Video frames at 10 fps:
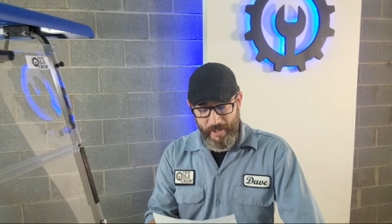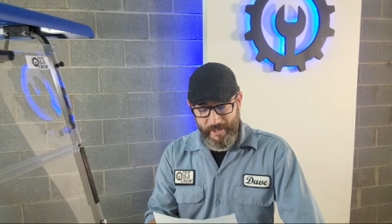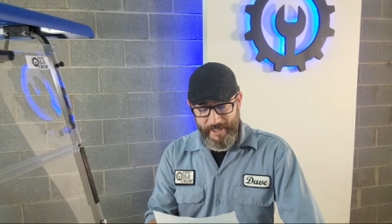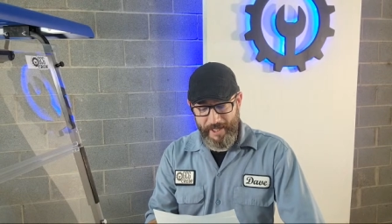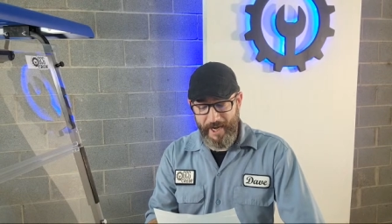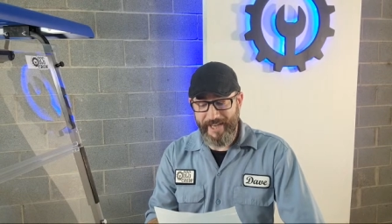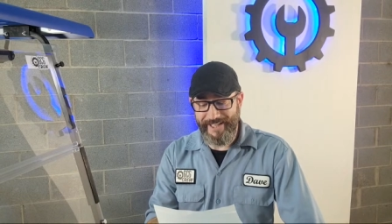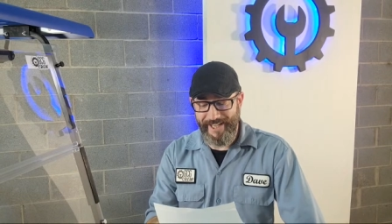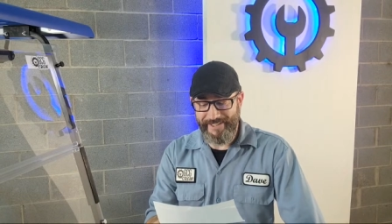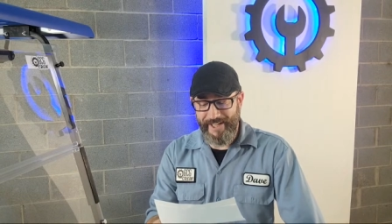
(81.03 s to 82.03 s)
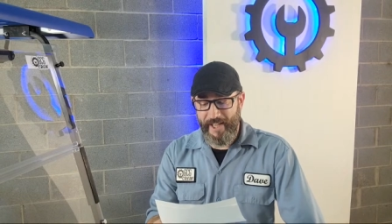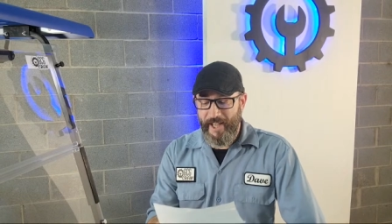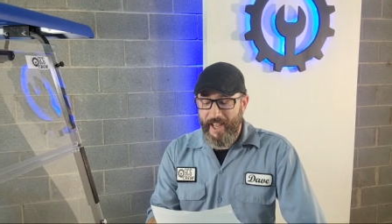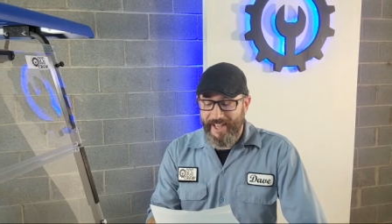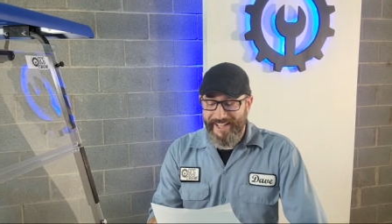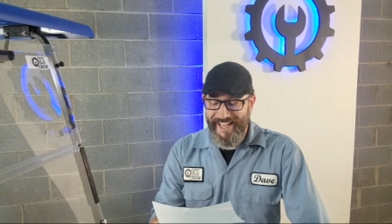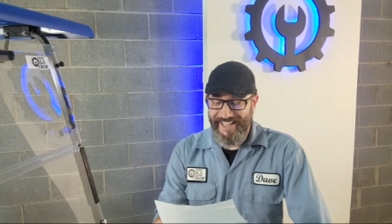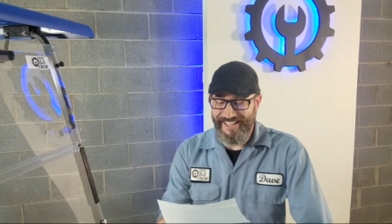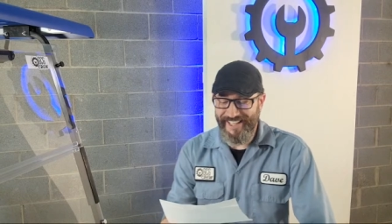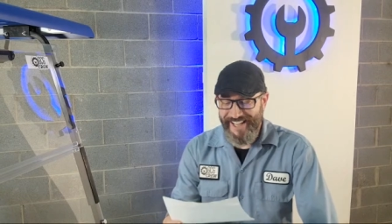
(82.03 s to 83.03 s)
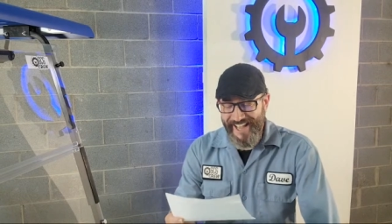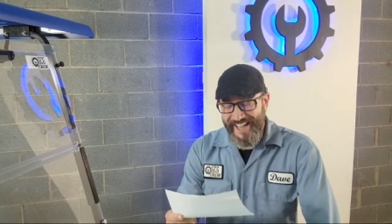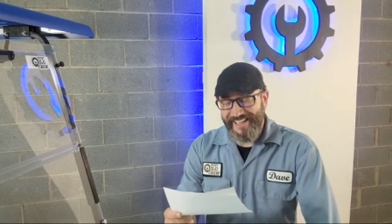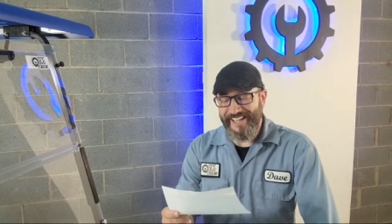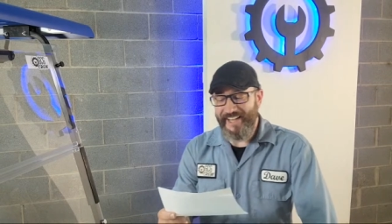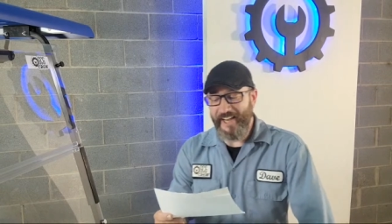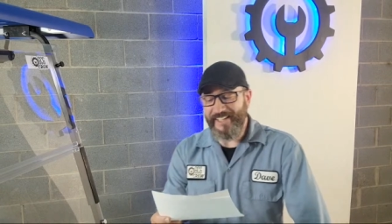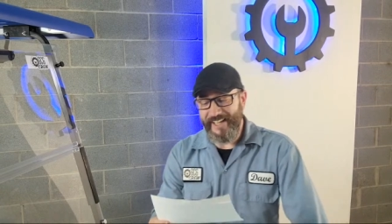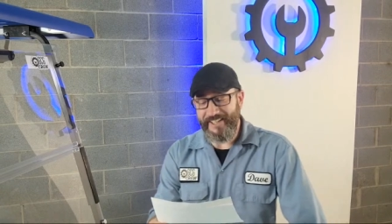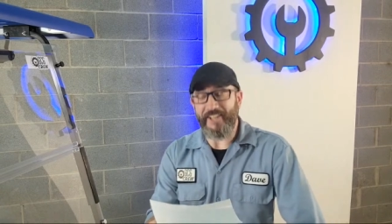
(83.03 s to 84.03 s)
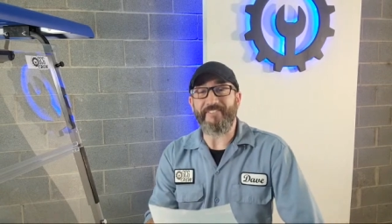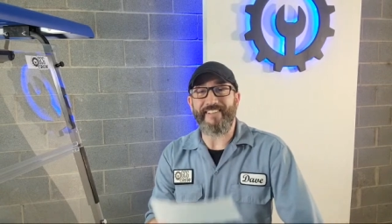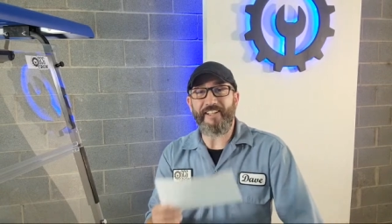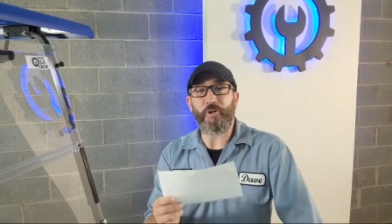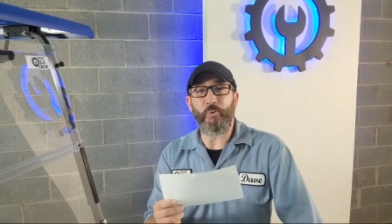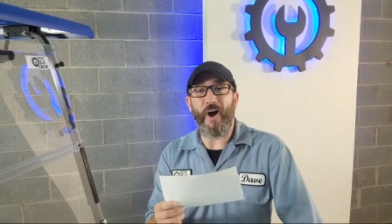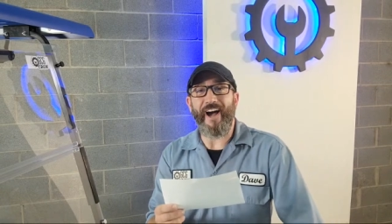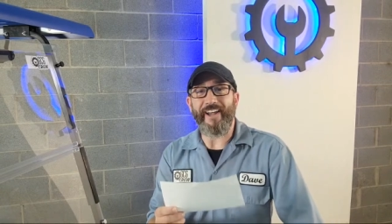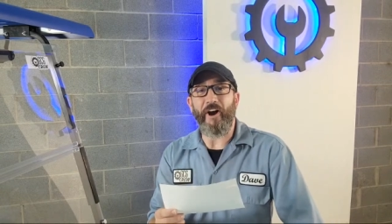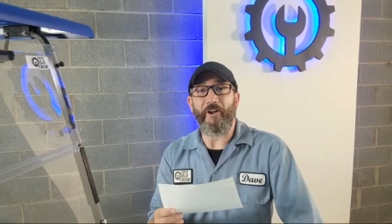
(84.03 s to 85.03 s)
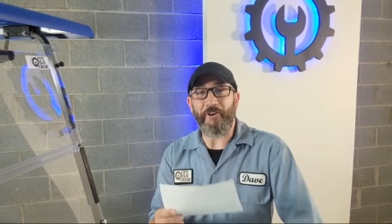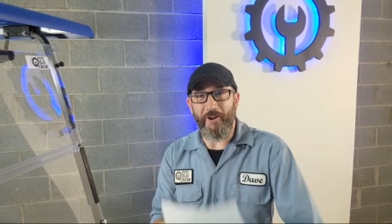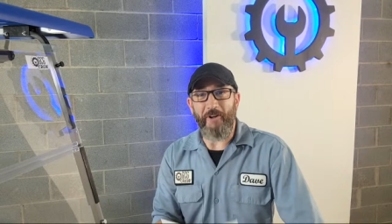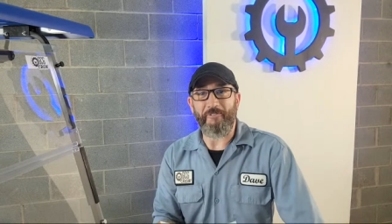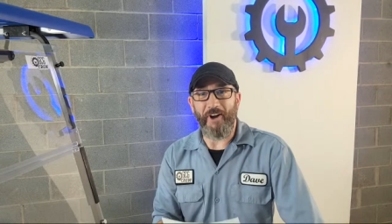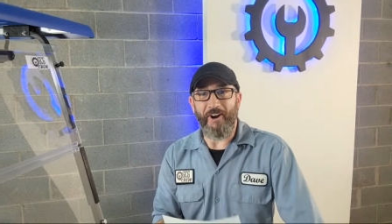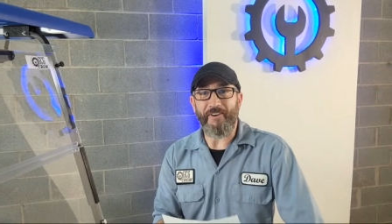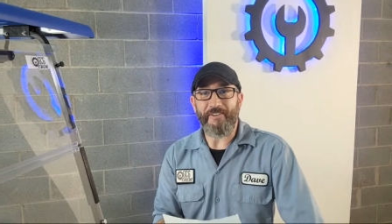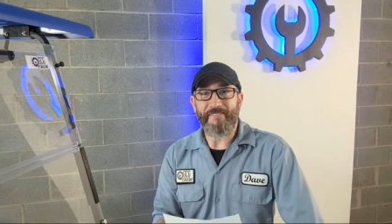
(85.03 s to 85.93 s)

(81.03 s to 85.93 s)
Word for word: Can I get, can I get a D U I on a golf cart?